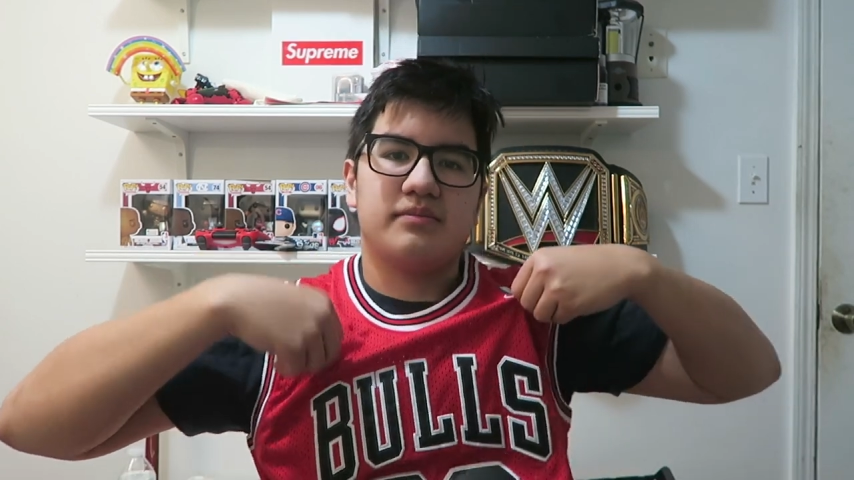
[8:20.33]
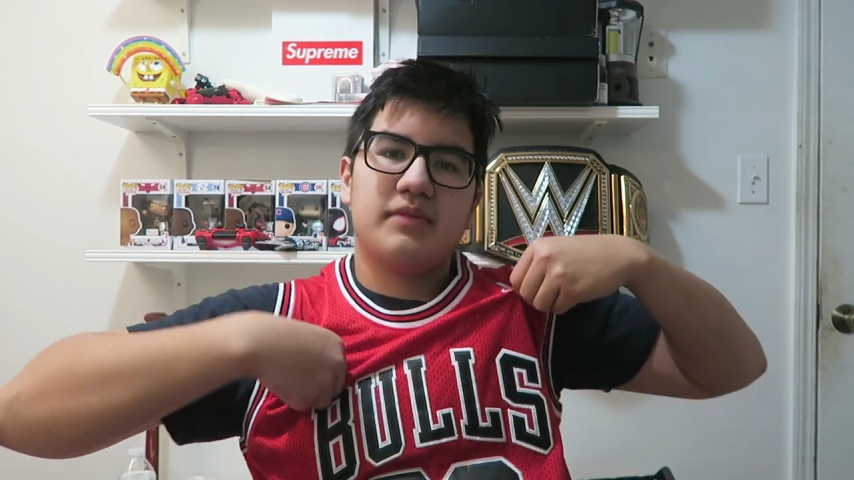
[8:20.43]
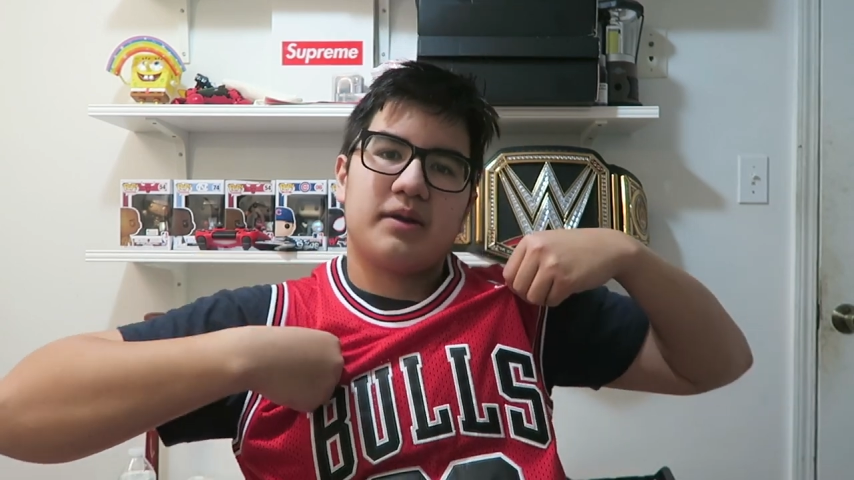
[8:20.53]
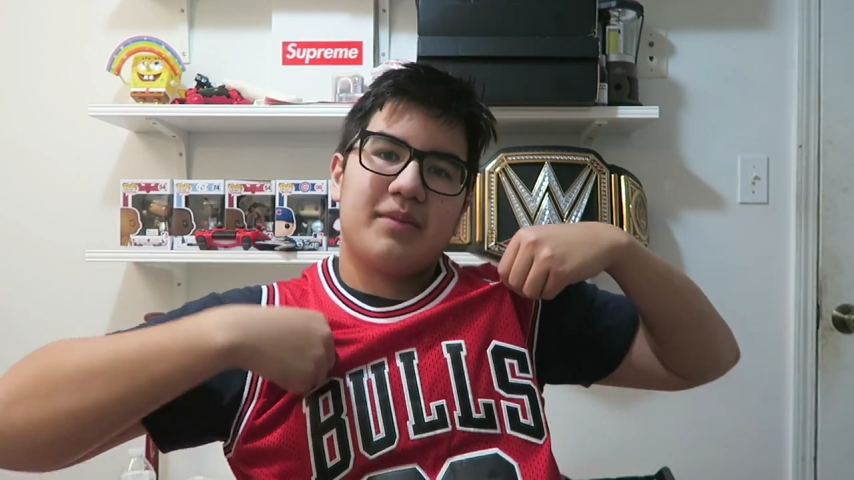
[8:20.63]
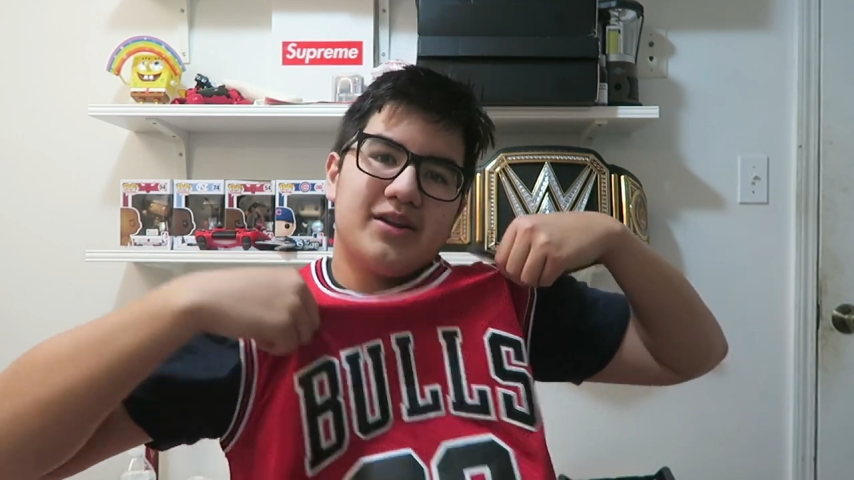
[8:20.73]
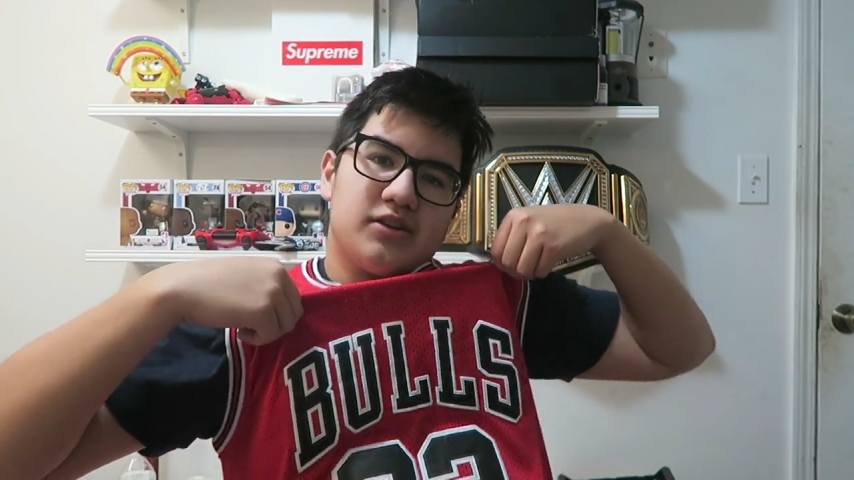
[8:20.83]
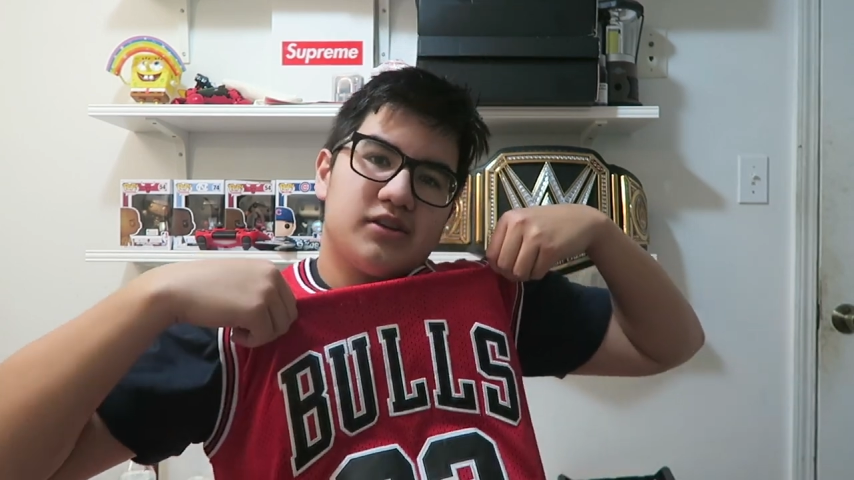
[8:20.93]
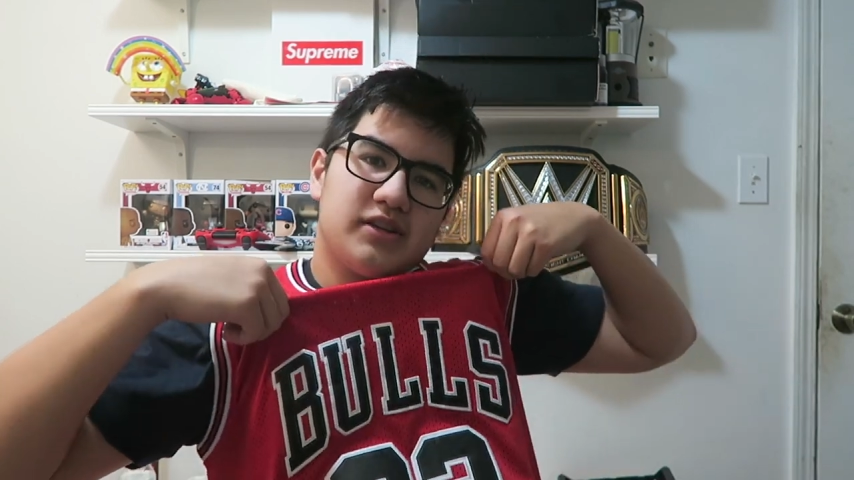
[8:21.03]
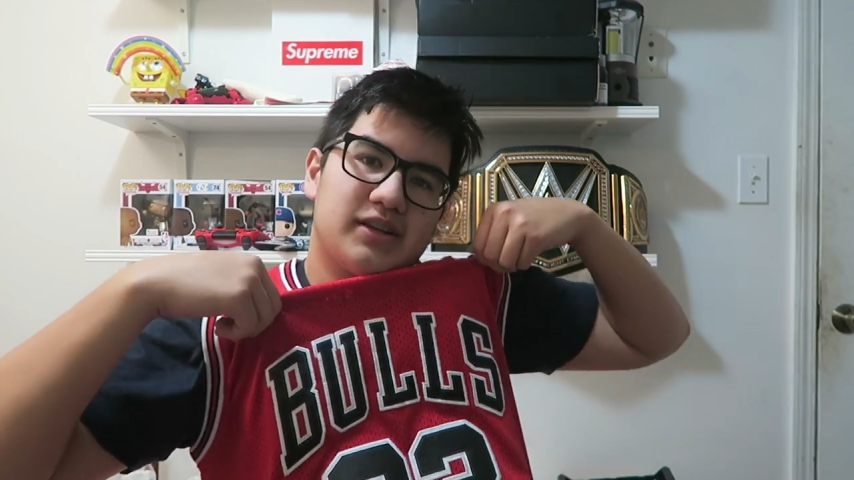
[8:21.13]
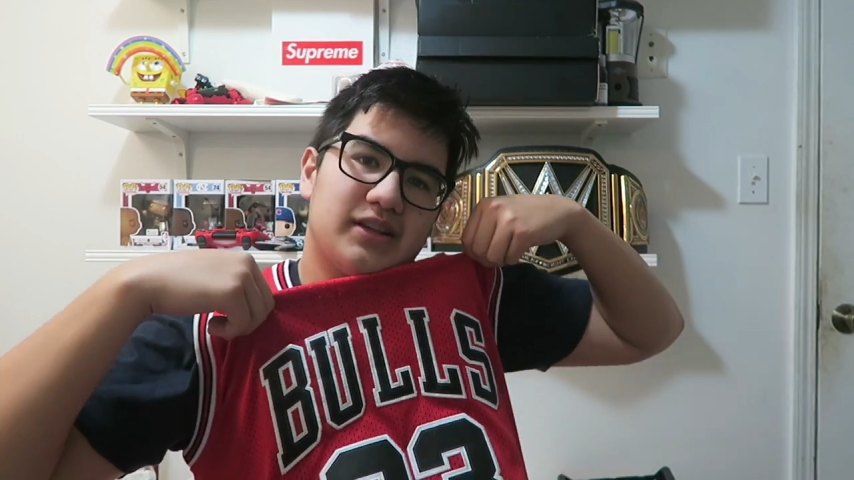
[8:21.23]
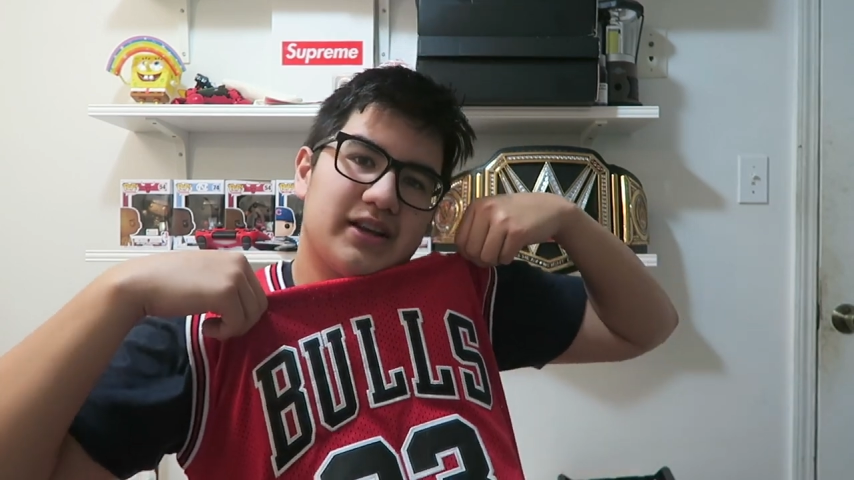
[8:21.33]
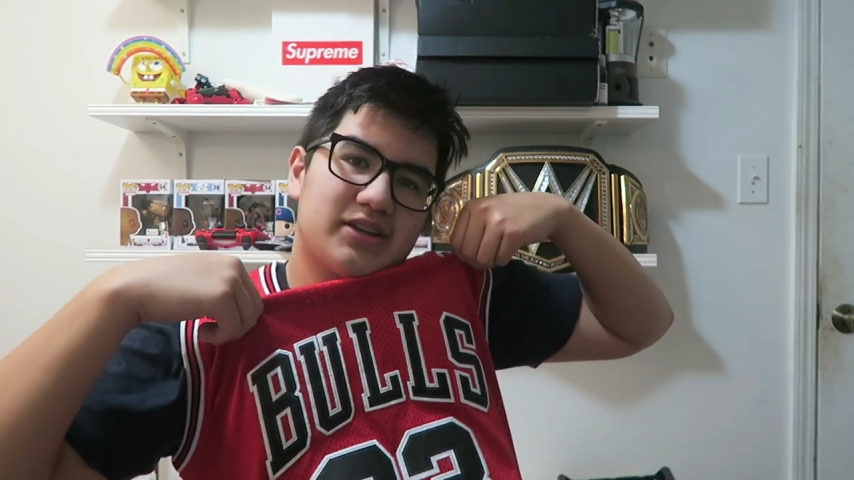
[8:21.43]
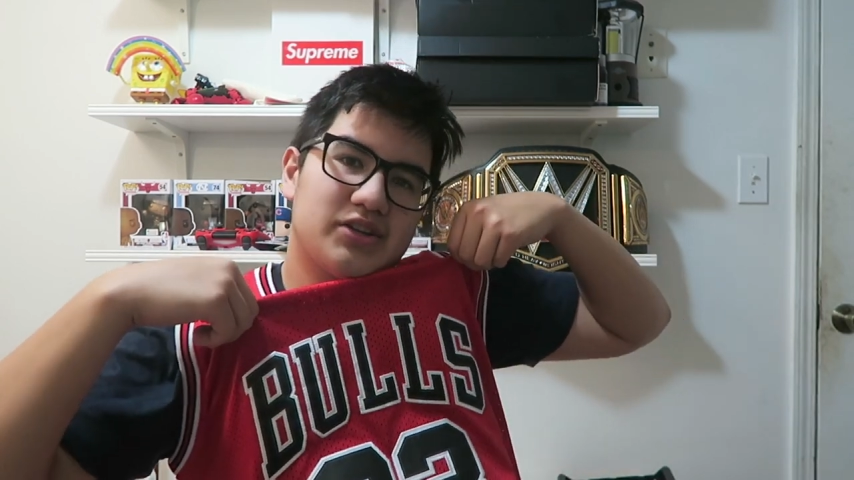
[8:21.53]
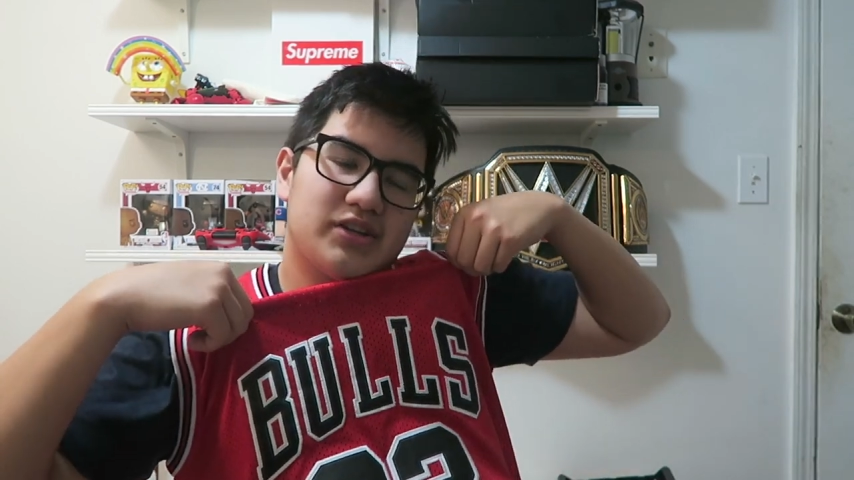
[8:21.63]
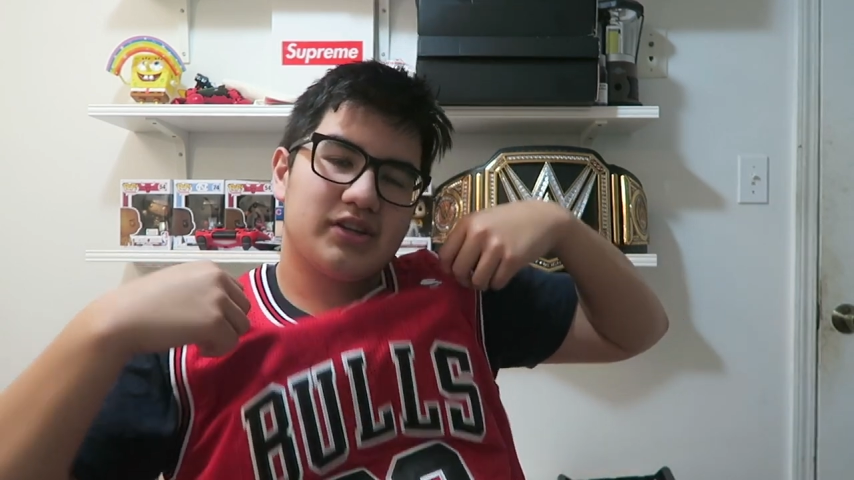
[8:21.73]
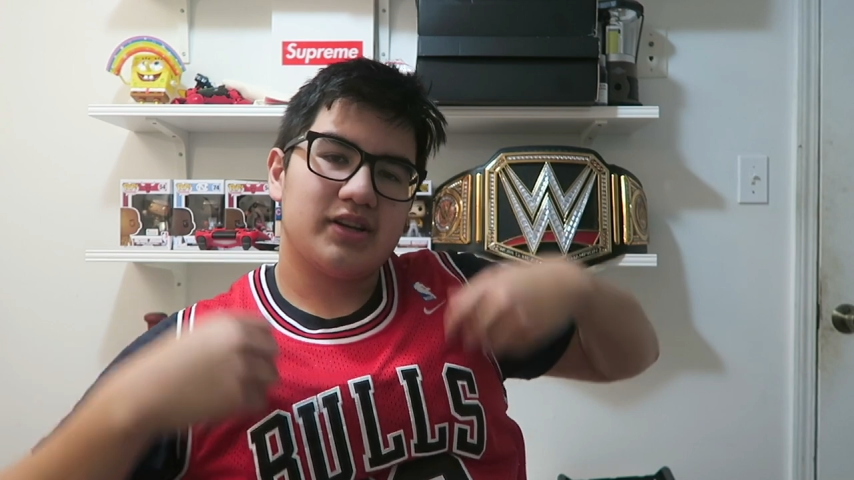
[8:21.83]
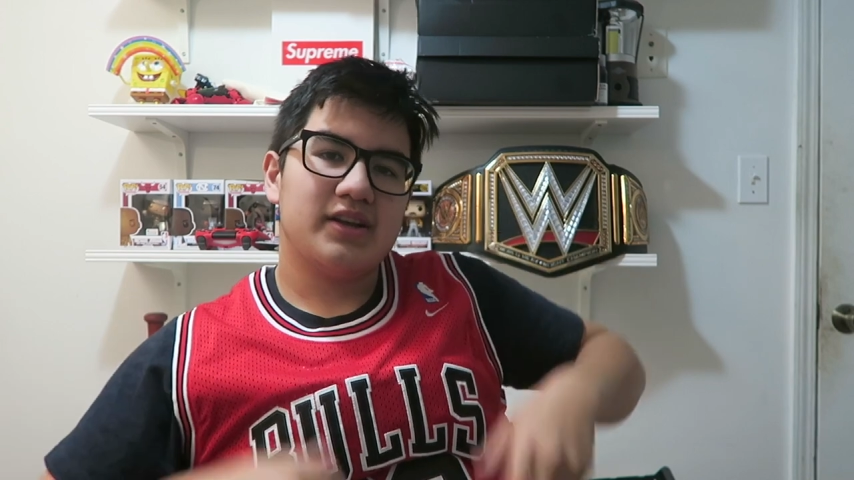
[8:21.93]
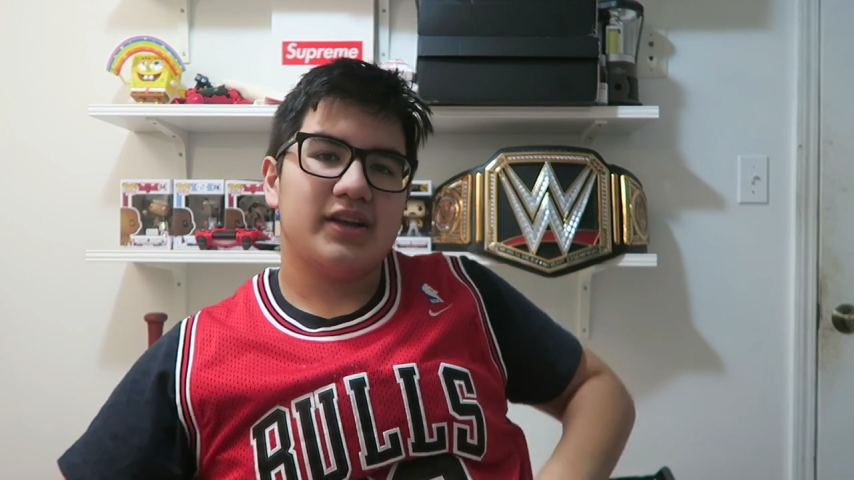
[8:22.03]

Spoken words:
like my jersey collection,